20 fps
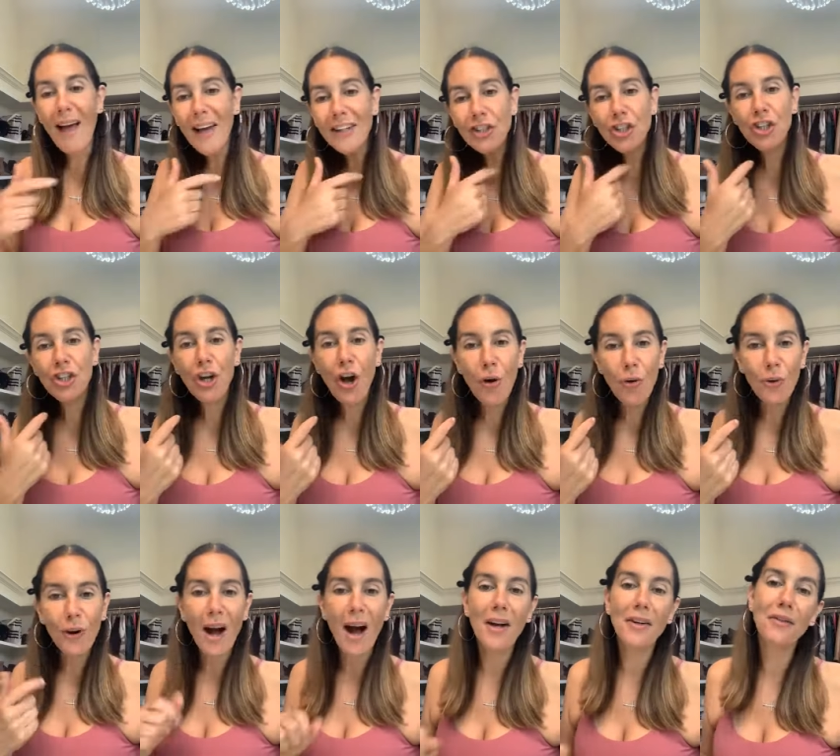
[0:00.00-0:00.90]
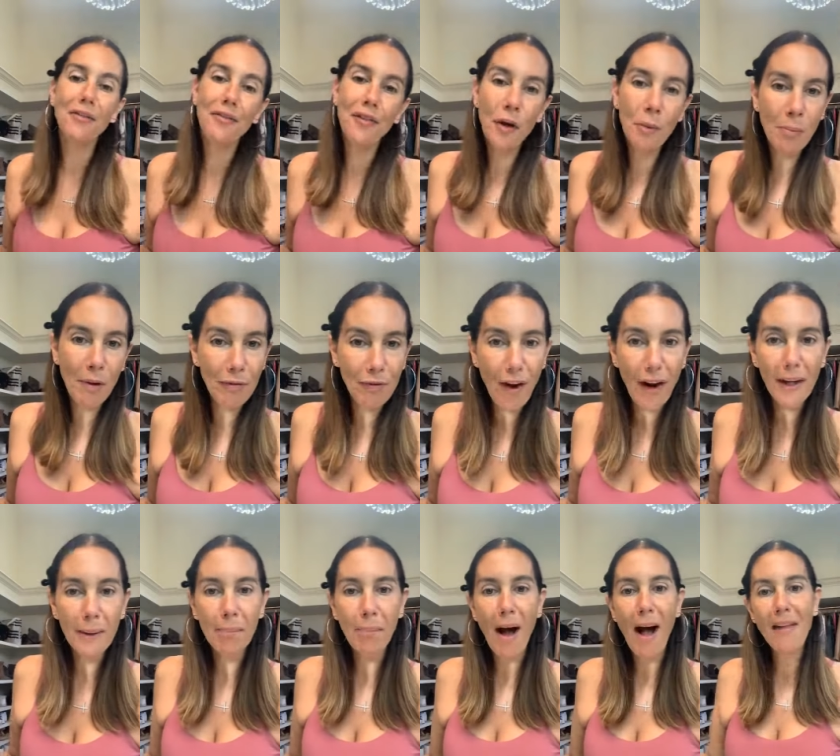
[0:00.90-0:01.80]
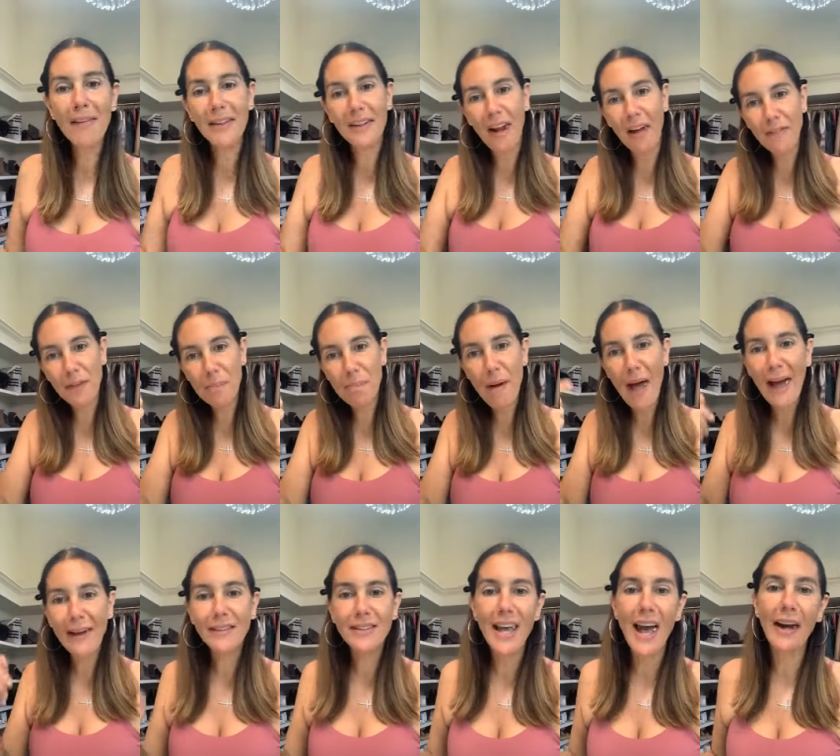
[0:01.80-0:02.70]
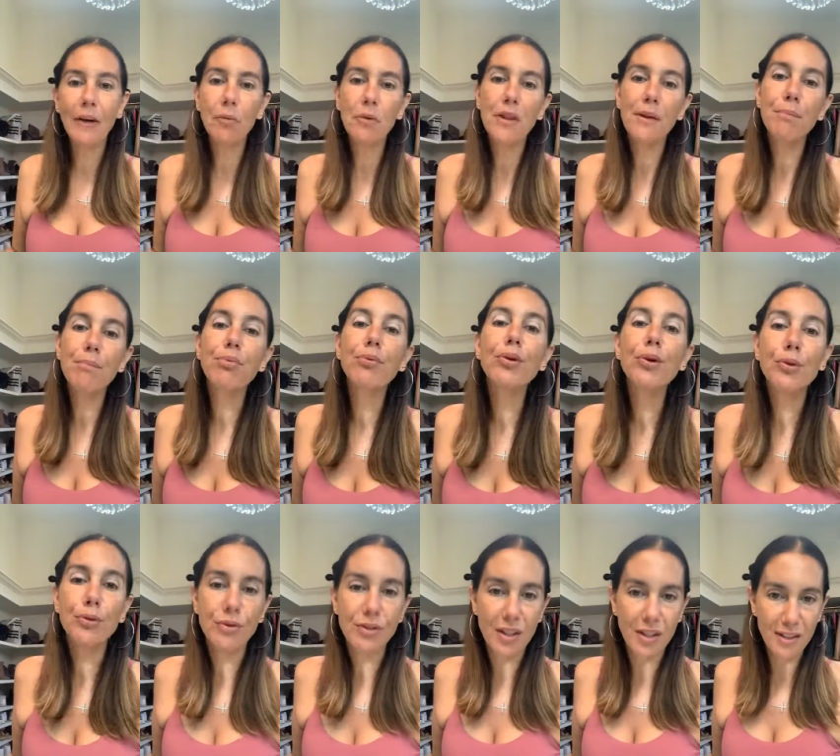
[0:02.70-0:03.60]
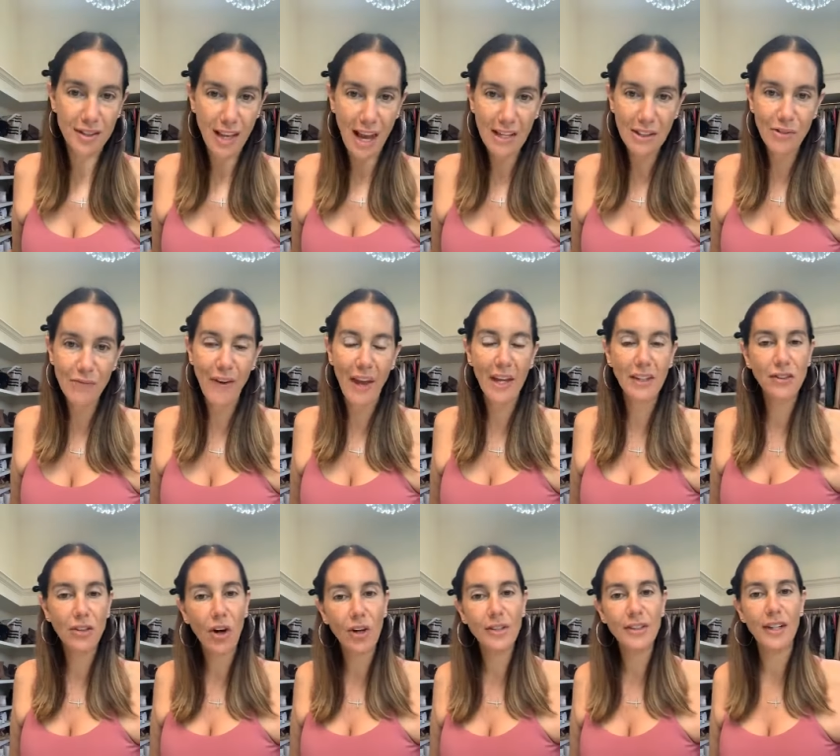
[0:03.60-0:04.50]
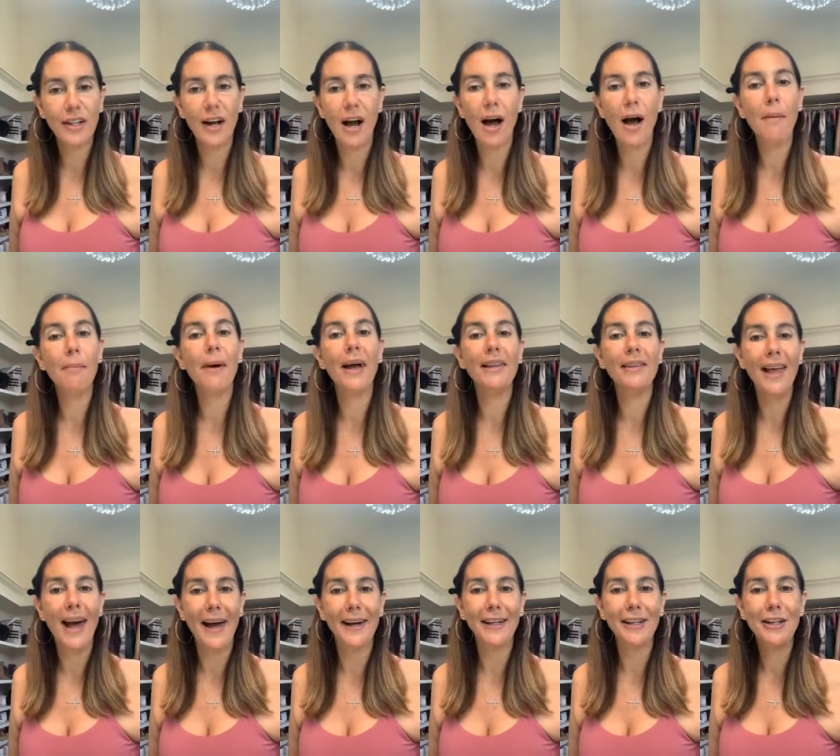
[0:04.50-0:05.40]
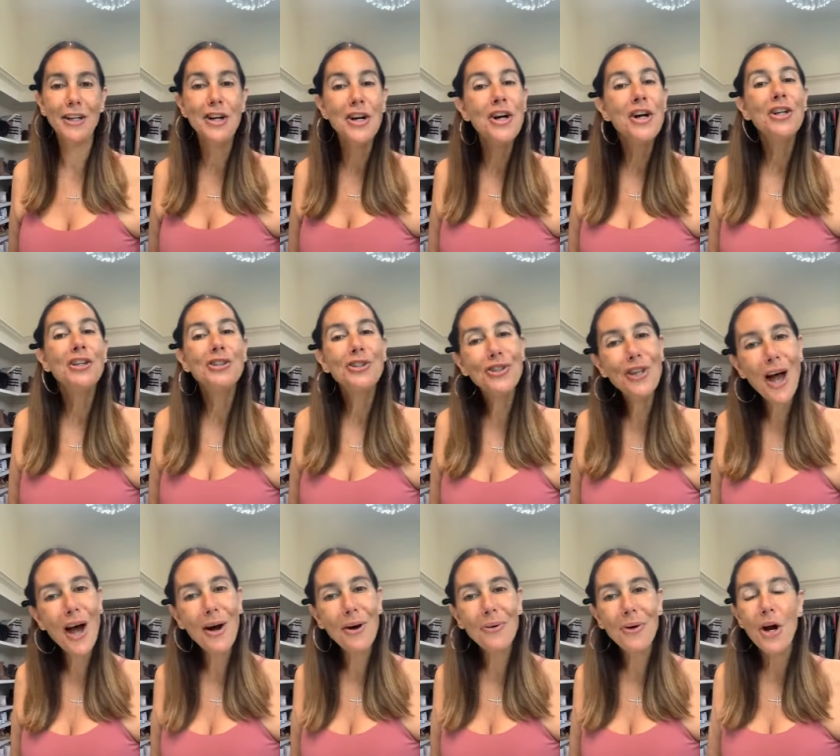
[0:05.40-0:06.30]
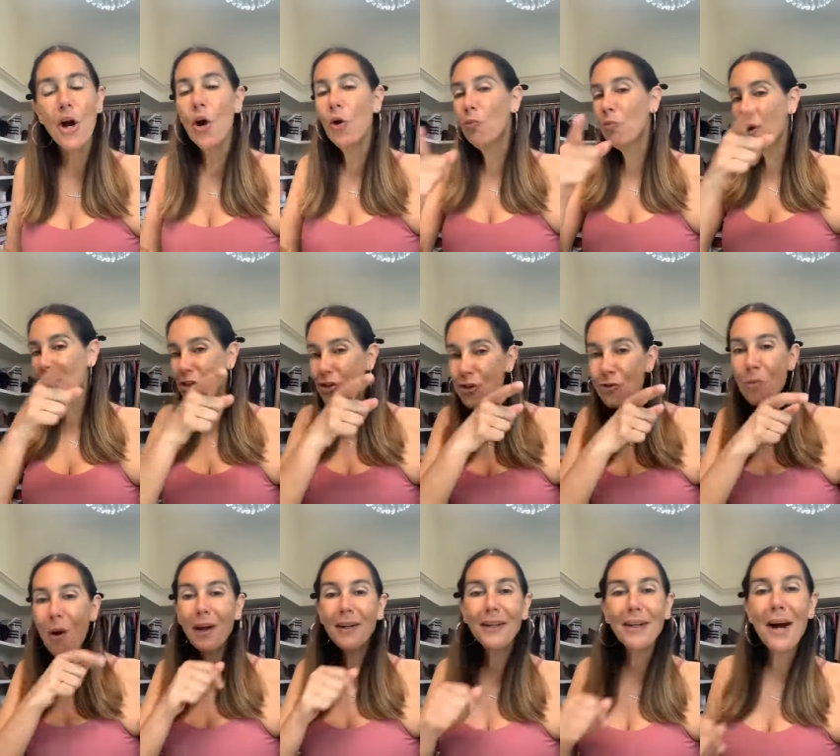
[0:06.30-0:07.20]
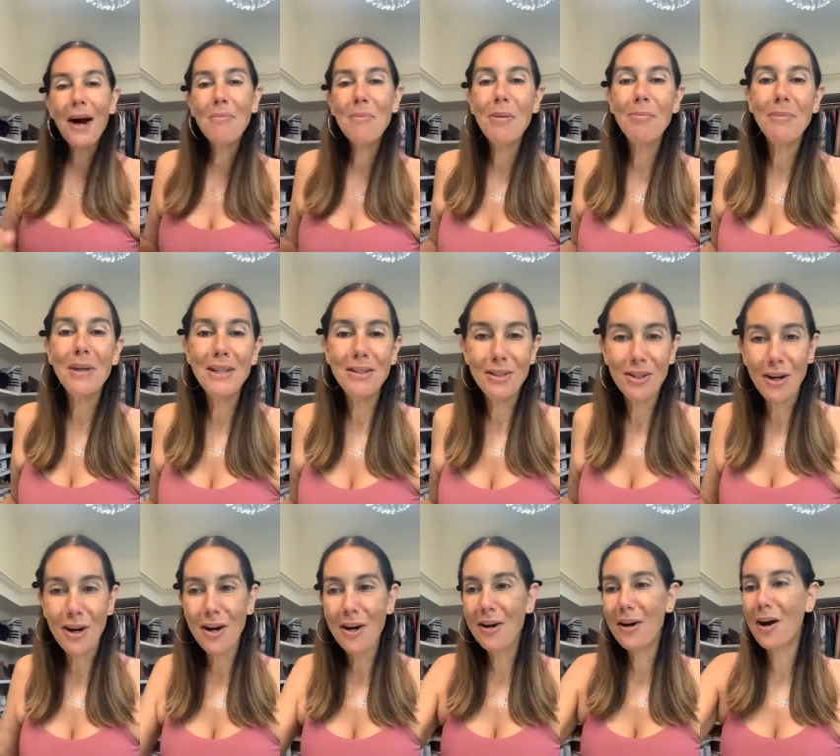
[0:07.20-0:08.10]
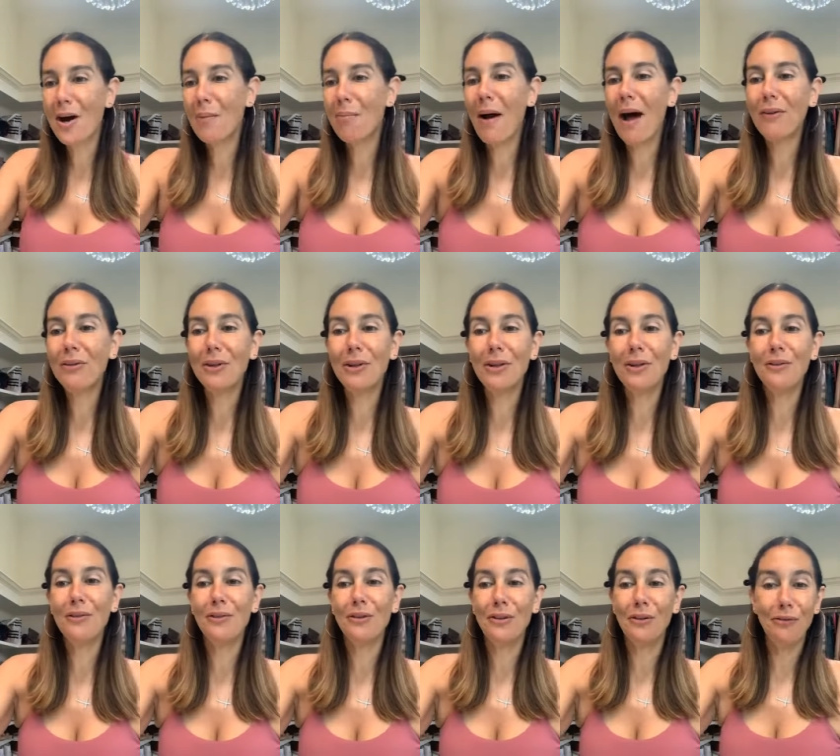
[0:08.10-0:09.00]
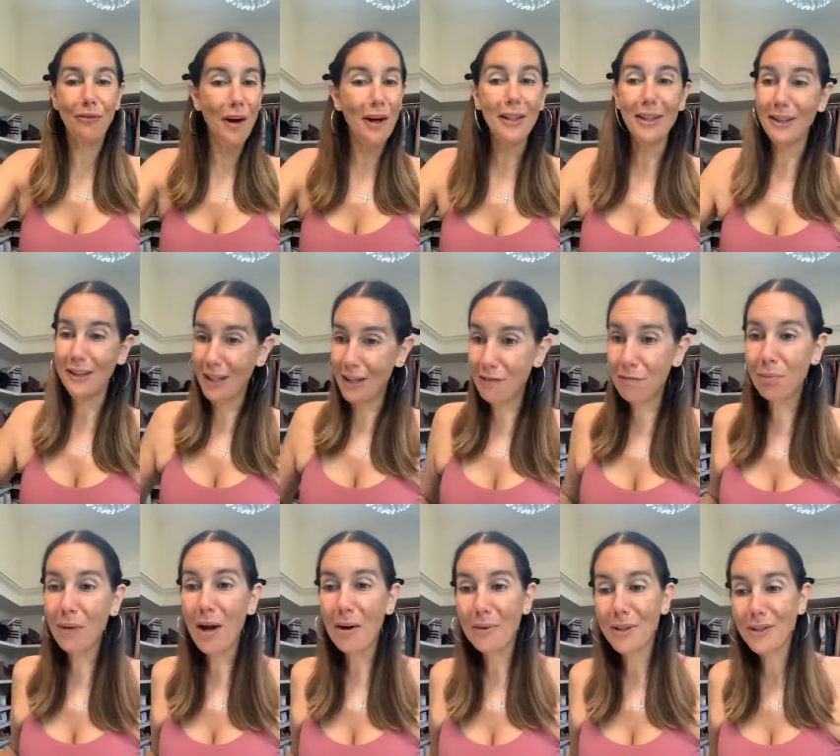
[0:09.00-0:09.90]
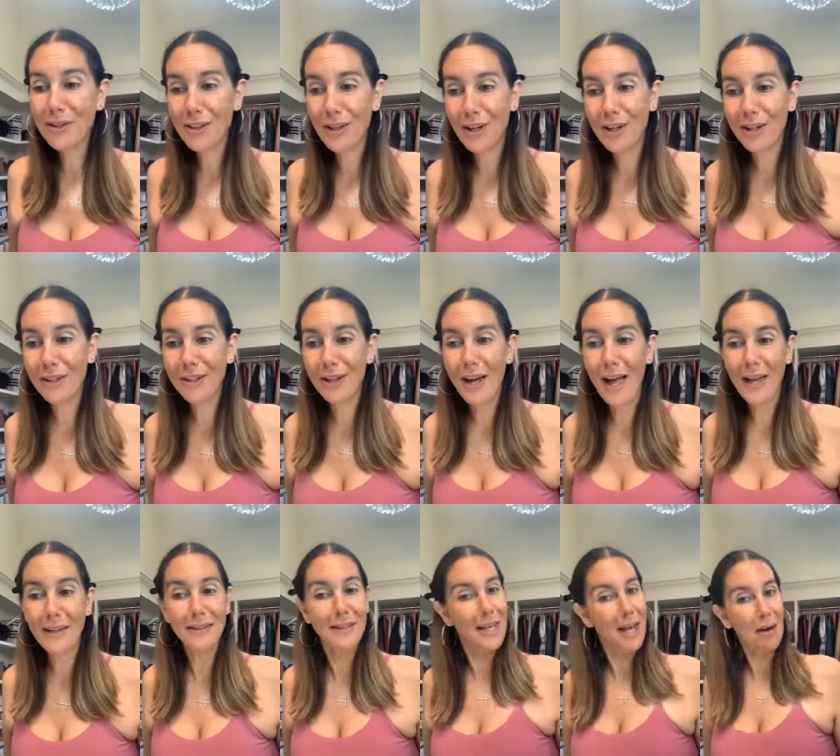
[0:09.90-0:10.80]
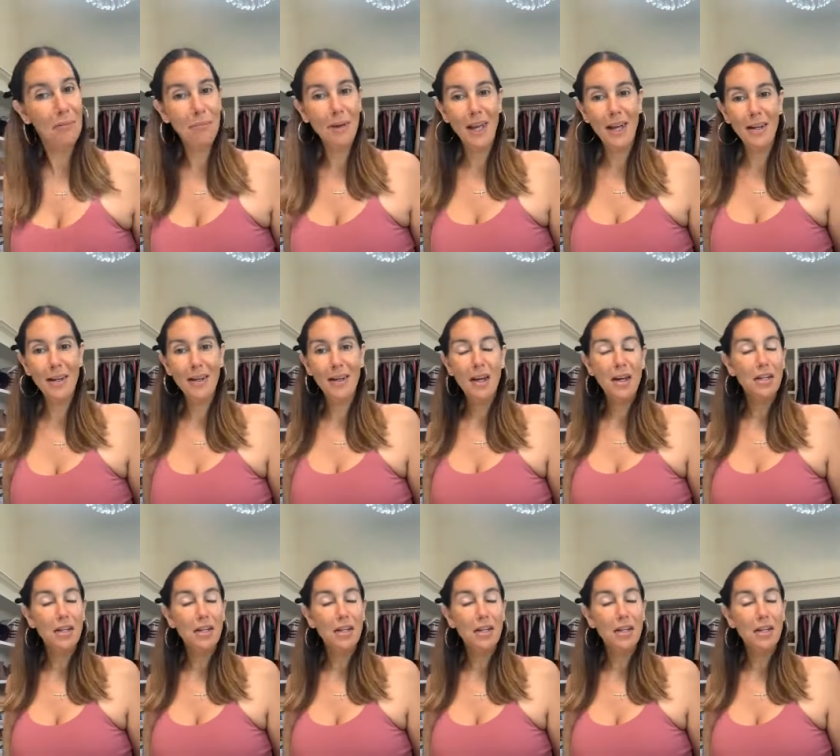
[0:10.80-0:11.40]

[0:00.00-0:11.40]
I choke on a film of fucking pollen on the back deck with a bruise the size of Antarctica on my leg. So when you want to come at me, sir, about the, the fucking leaf blower, sir, and tell me